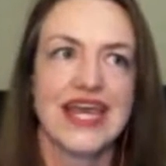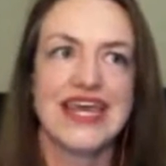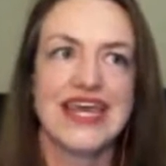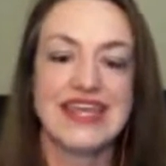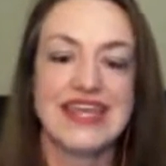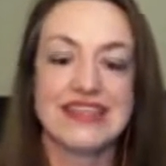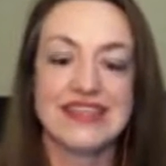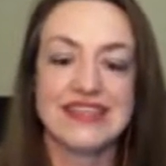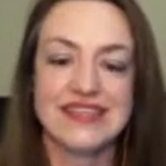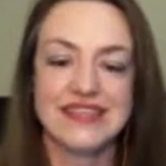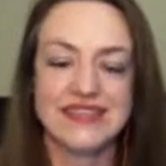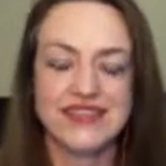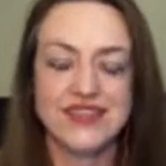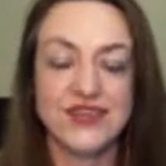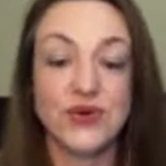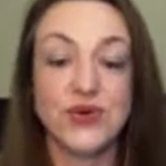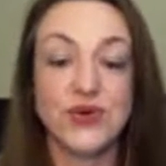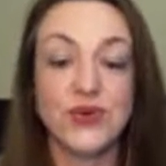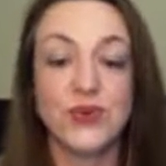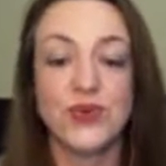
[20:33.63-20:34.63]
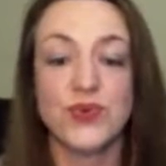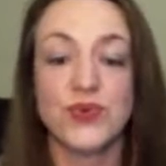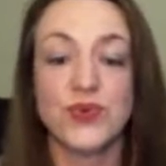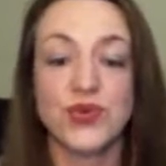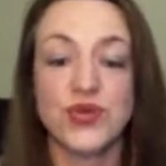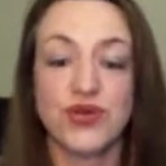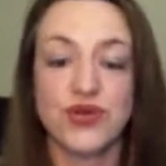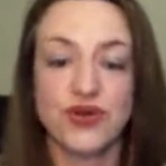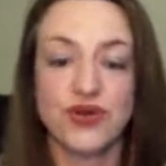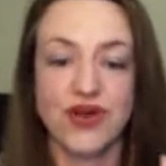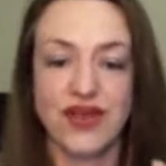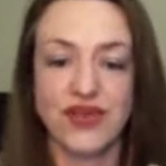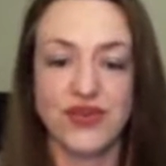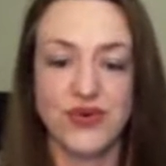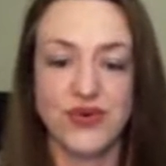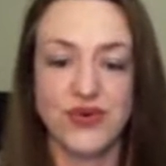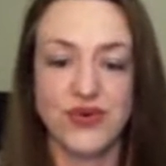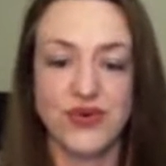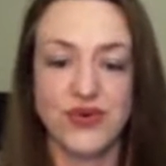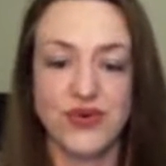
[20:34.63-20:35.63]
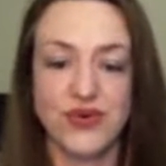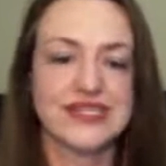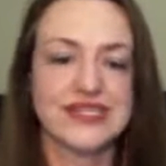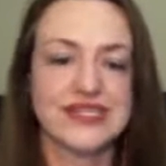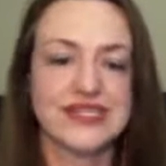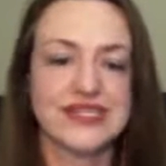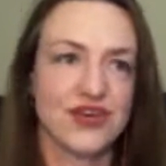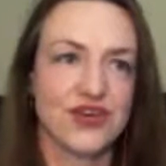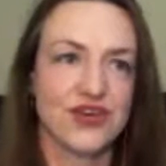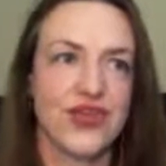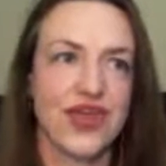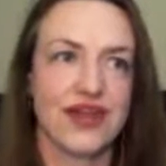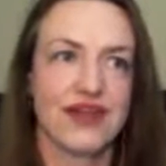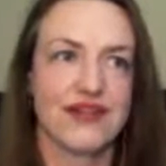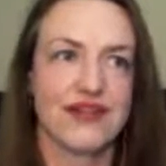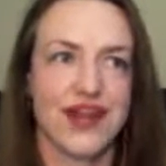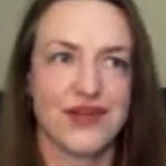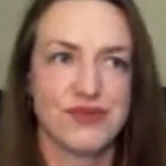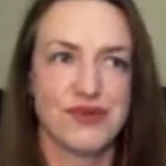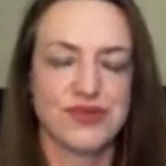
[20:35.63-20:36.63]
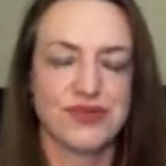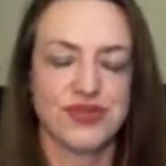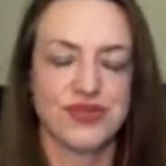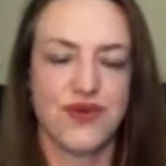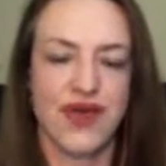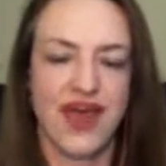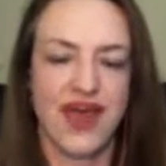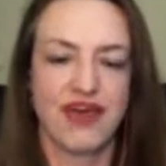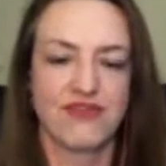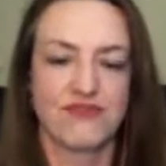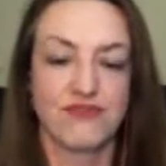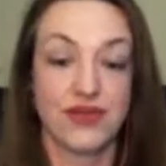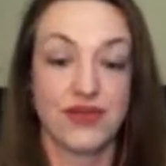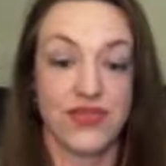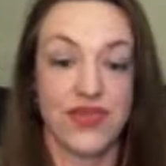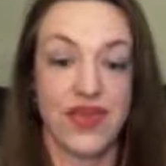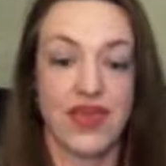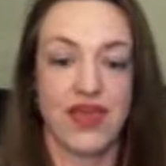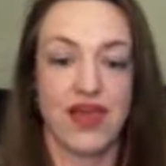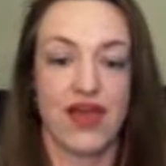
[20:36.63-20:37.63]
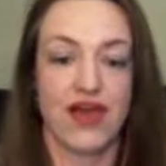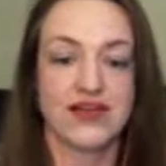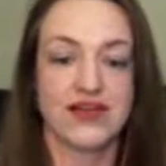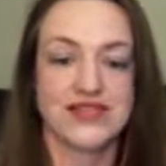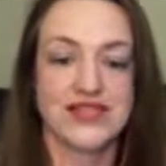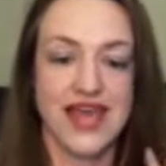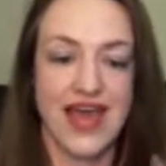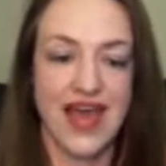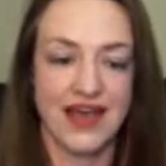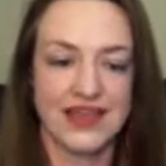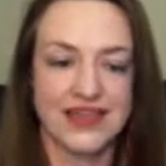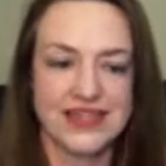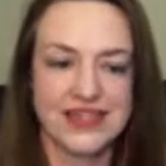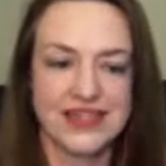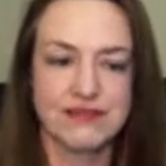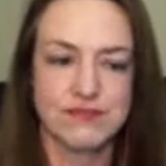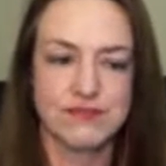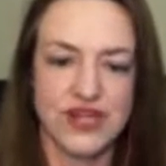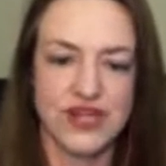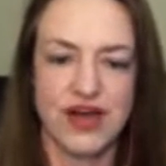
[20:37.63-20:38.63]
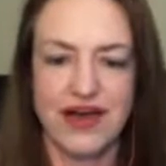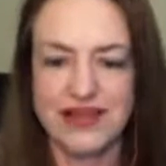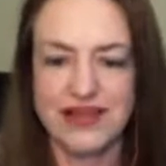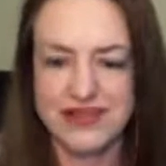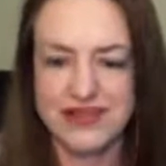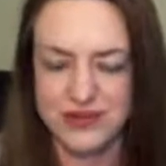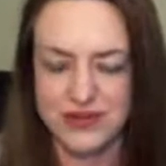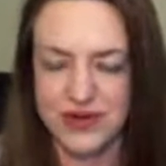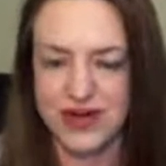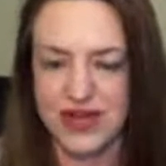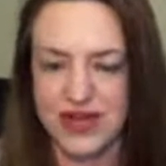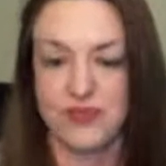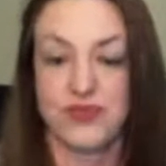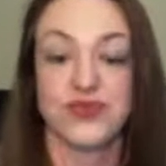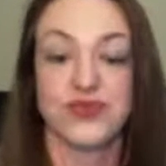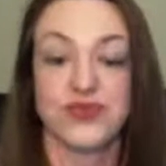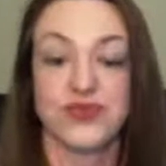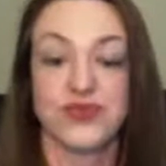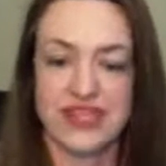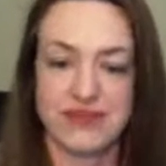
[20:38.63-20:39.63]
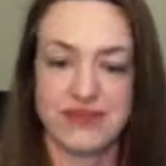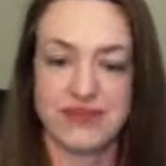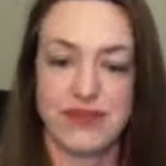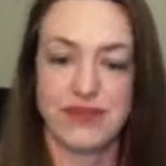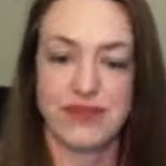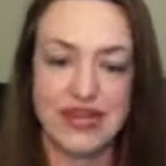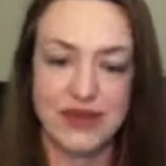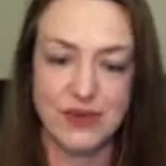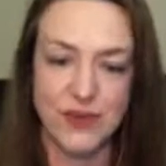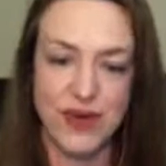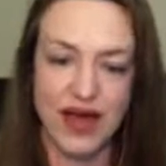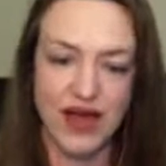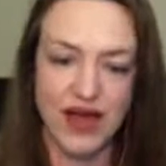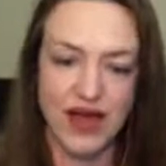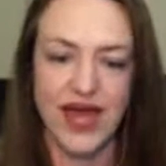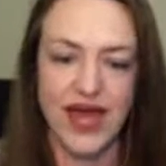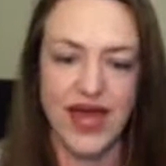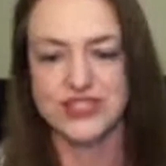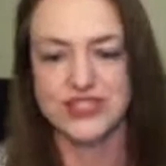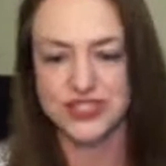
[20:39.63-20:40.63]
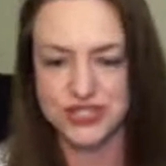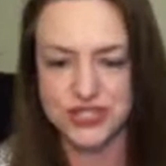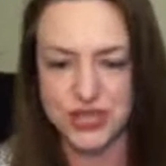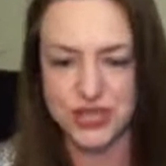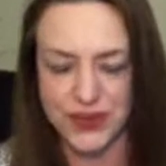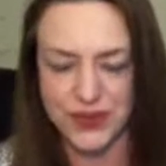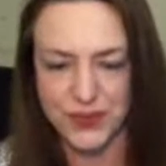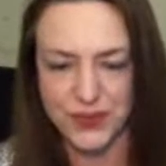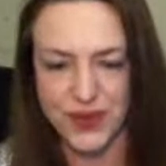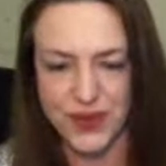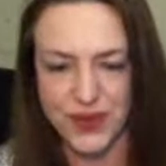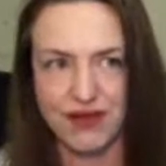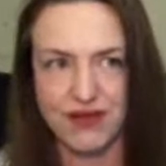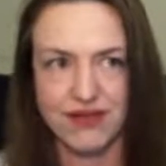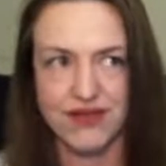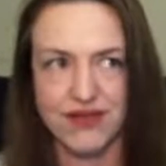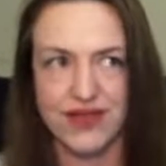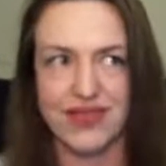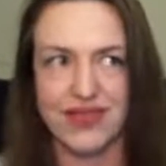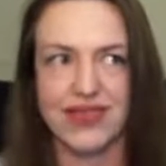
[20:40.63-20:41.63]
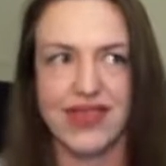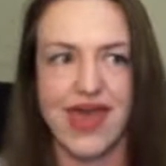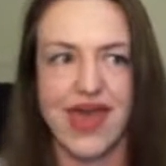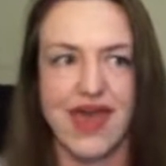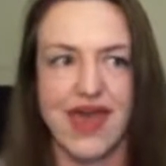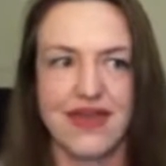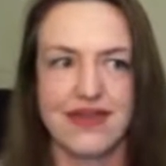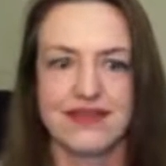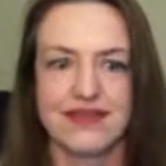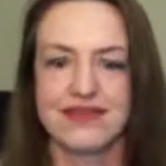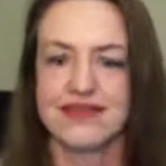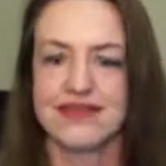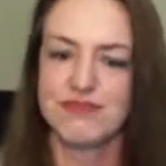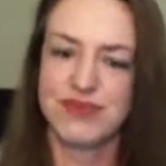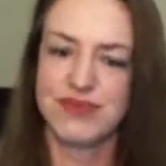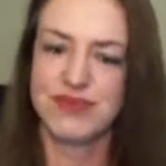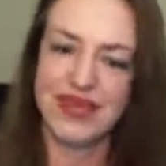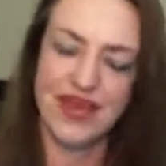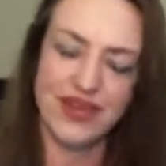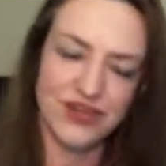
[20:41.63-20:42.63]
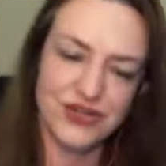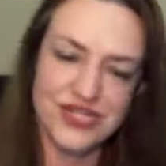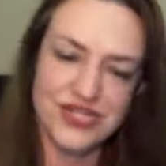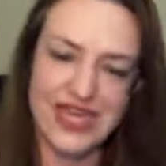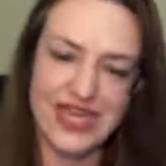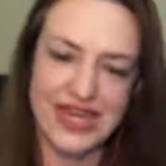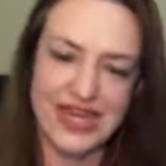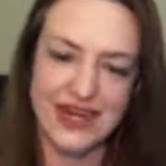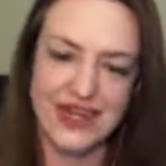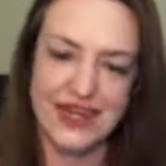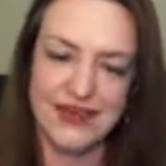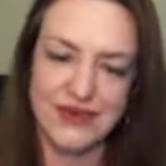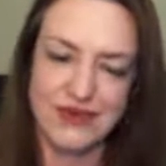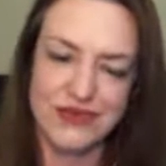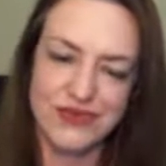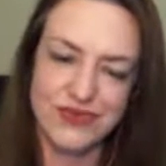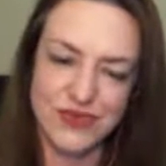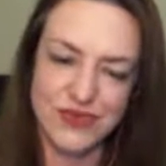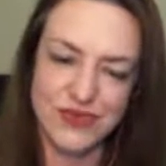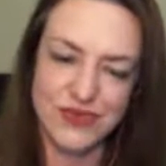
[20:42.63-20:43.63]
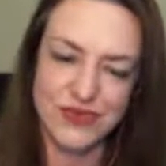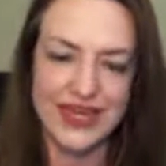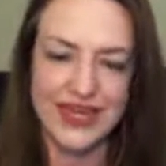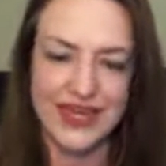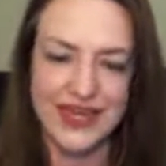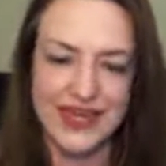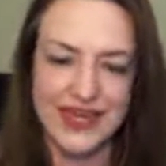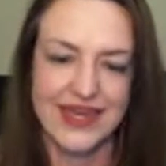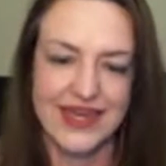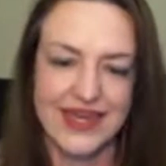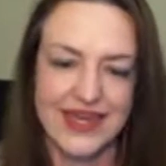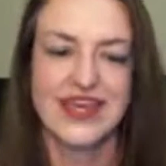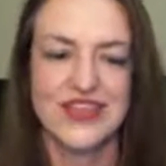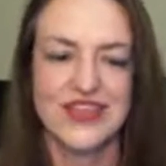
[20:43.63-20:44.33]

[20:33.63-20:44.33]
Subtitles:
It's still, you have a skill that a lot of people don't have, where they are talented, but also are able to explain it well and show it well and be entertaining doing it.